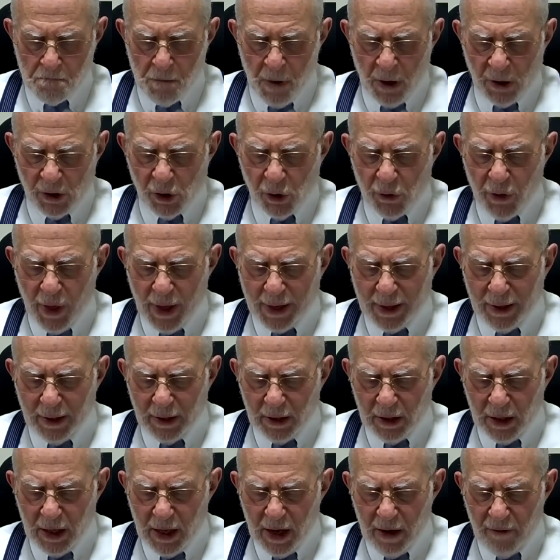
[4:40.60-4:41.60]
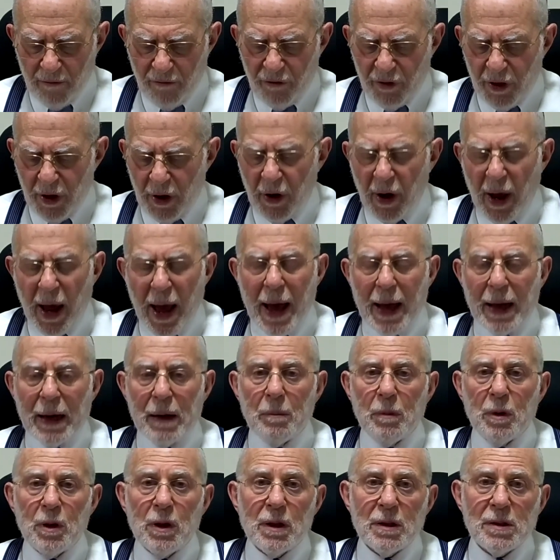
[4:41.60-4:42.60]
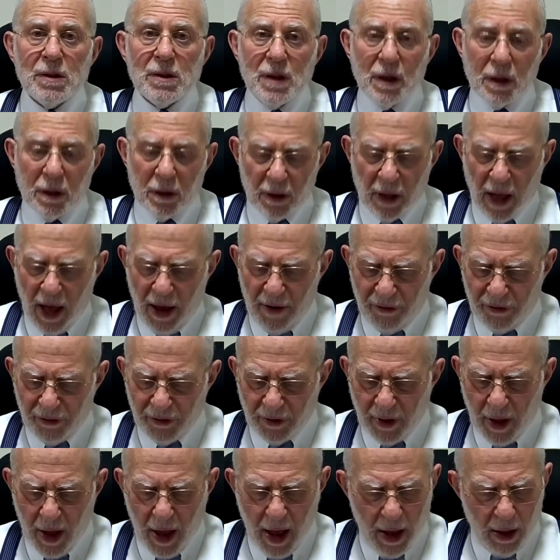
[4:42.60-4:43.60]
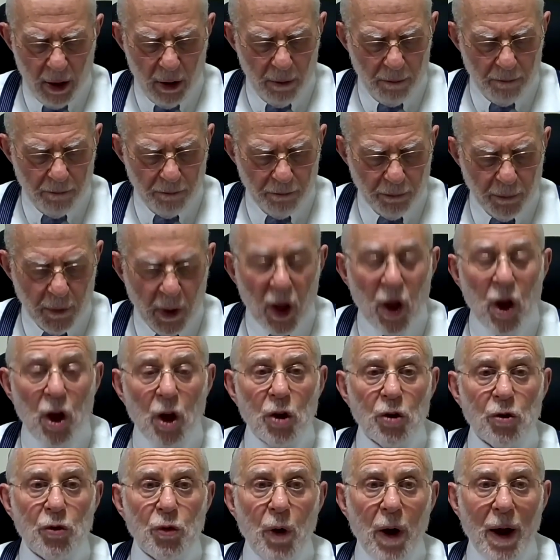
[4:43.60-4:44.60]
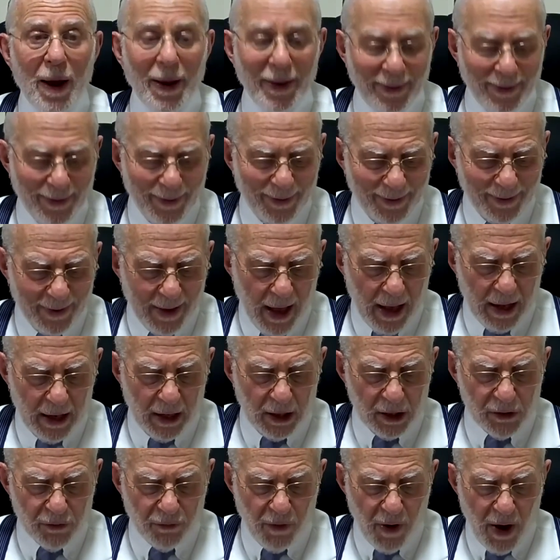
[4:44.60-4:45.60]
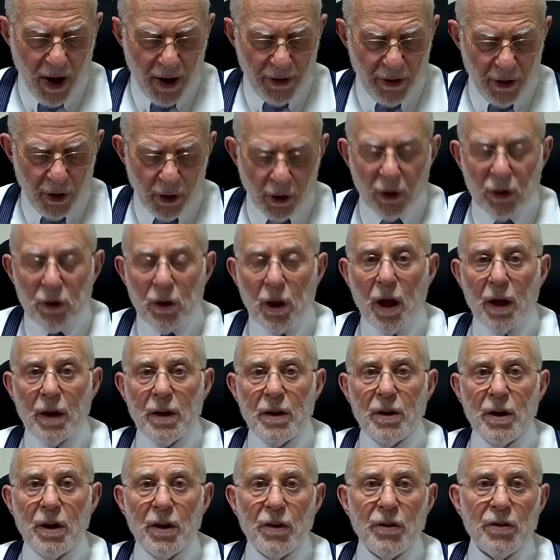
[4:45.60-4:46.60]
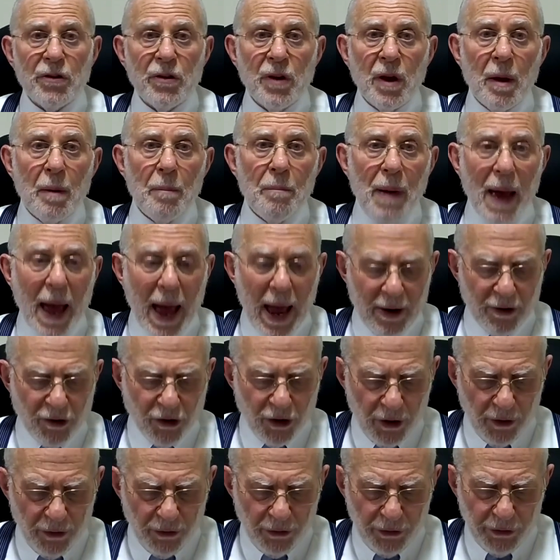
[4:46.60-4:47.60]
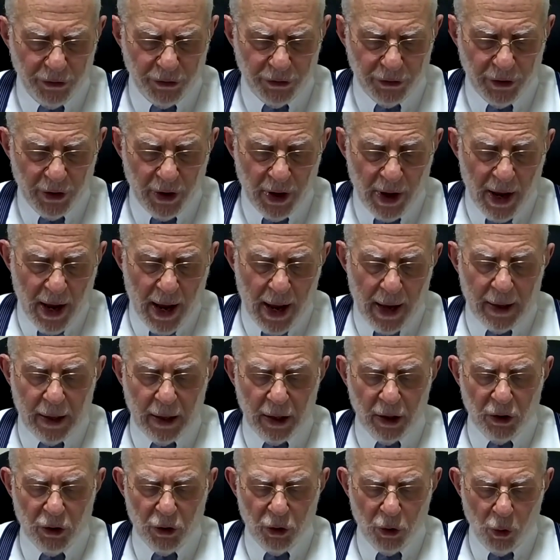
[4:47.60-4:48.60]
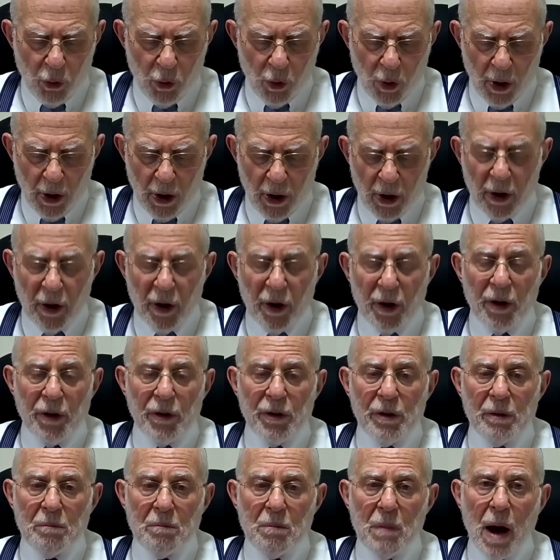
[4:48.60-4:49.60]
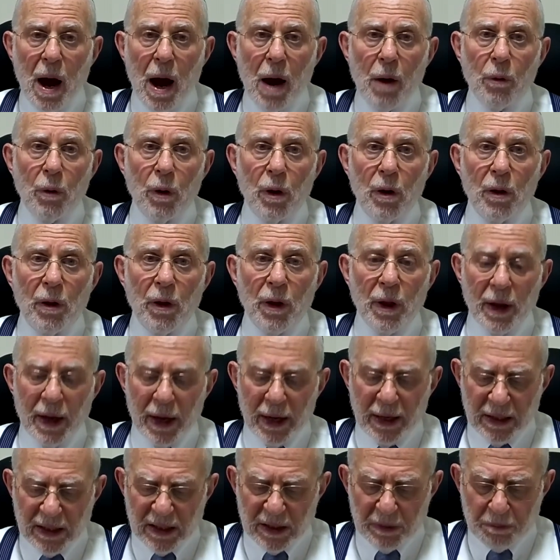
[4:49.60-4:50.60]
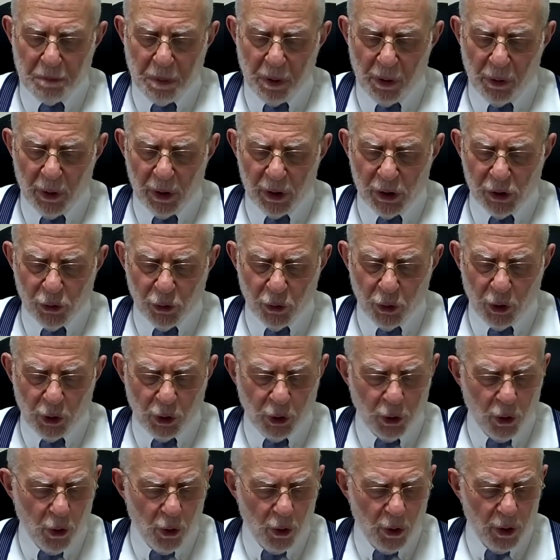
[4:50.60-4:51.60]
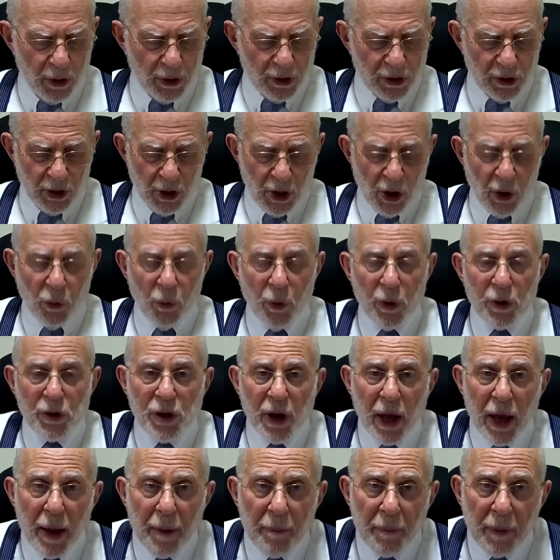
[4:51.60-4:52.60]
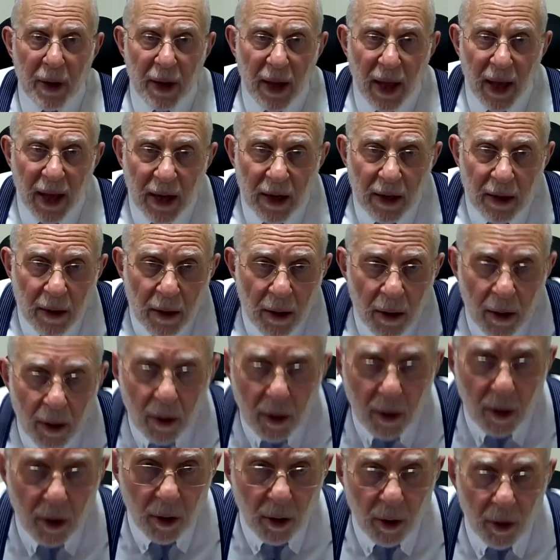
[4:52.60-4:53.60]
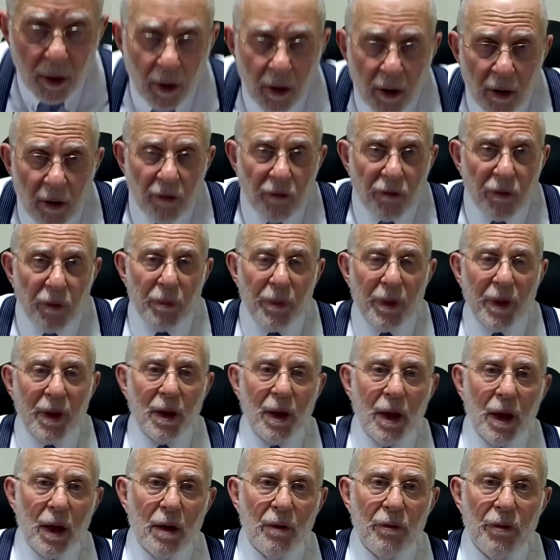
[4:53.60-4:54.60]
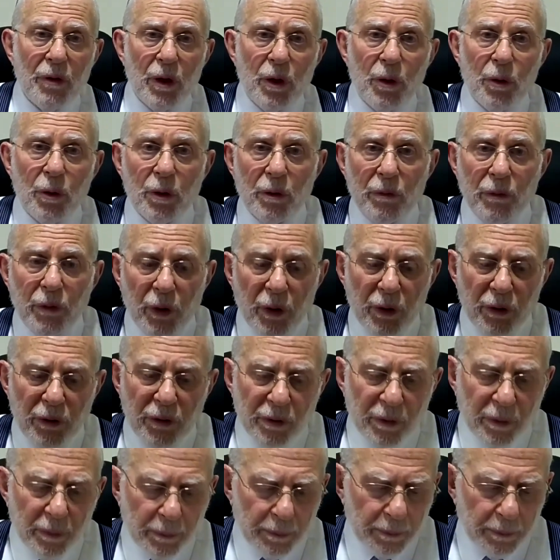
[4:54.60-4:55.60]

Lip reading: so they can live their animalistic lifestyle, trying to satisfy their gluttonous passions and ignore the moral and spiritual laws which emanate from the King of the universe.